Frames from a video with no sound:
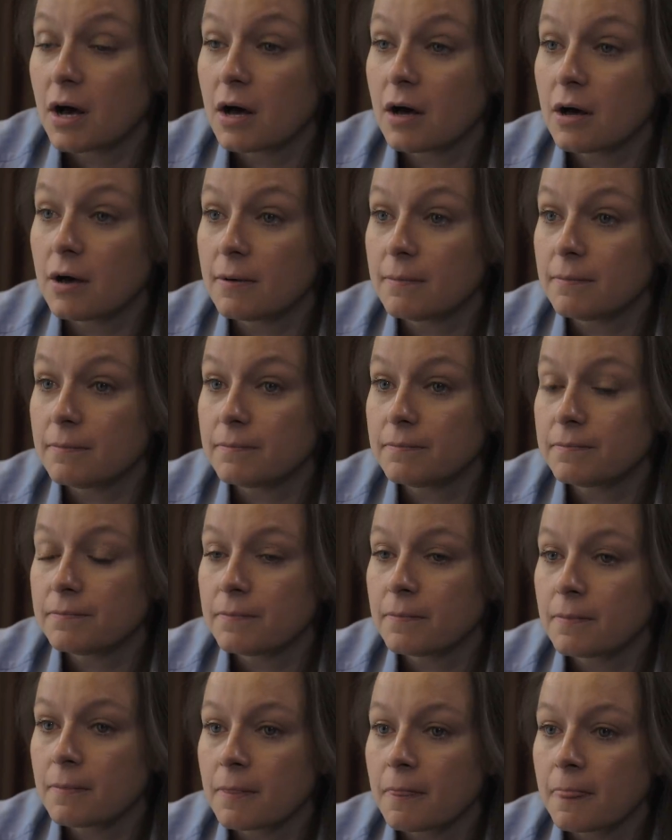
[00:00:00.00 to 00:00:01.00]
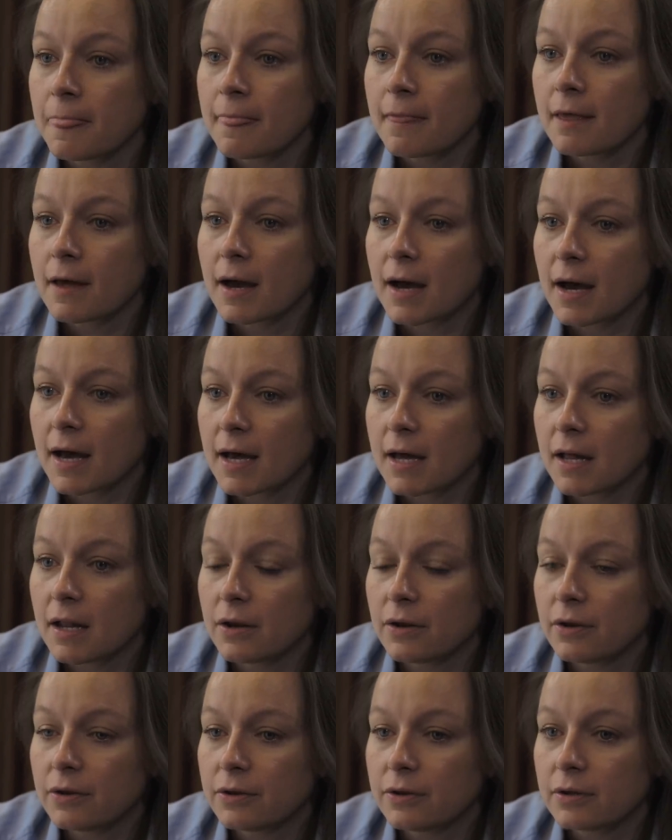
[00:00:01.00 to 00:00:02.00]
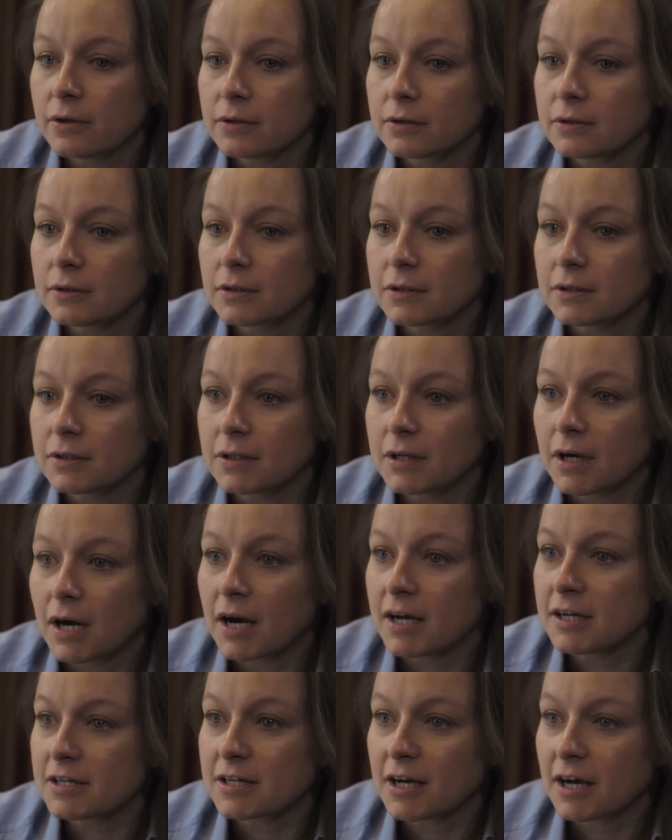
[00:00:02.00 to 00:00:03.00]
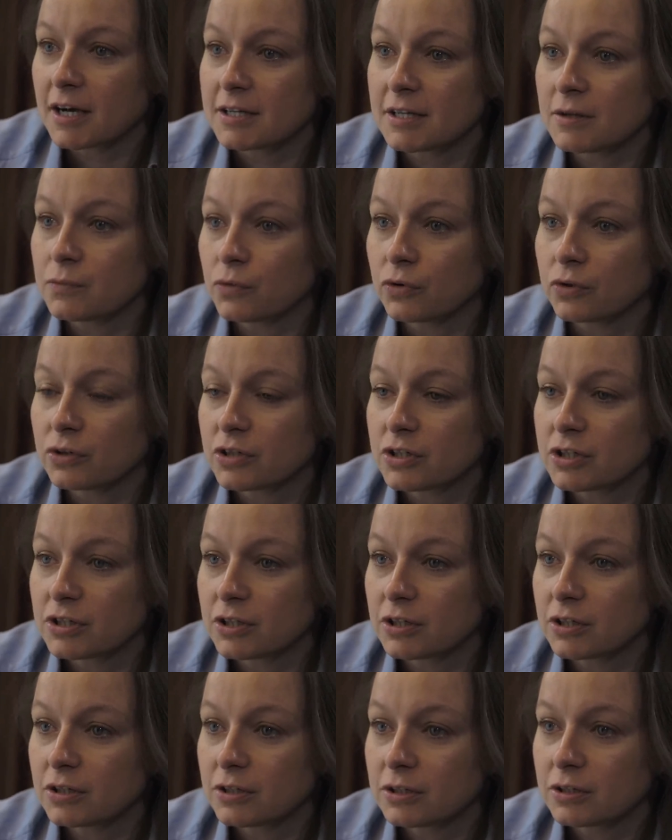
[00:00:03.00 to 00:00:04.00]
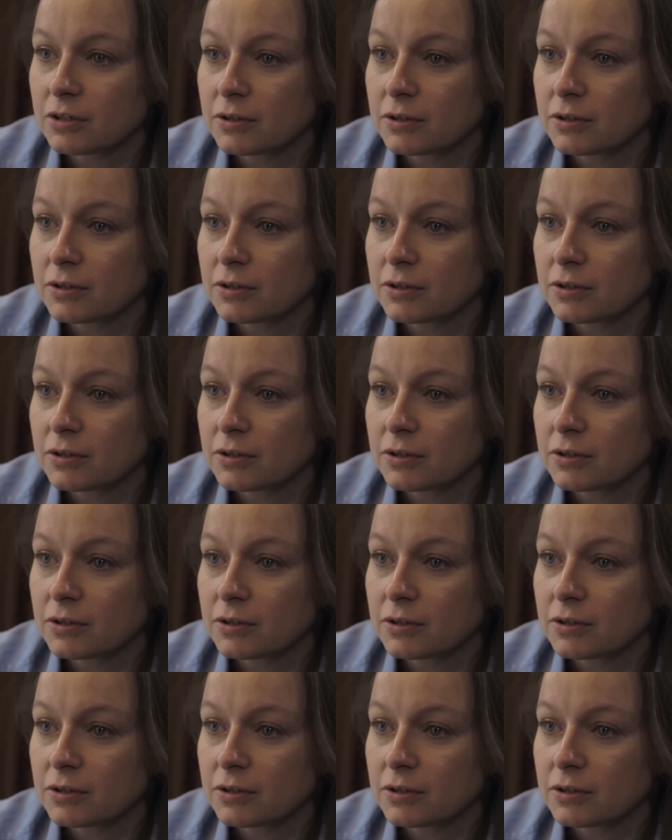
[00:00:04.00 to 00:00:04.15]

Um, and I, I didn't want to.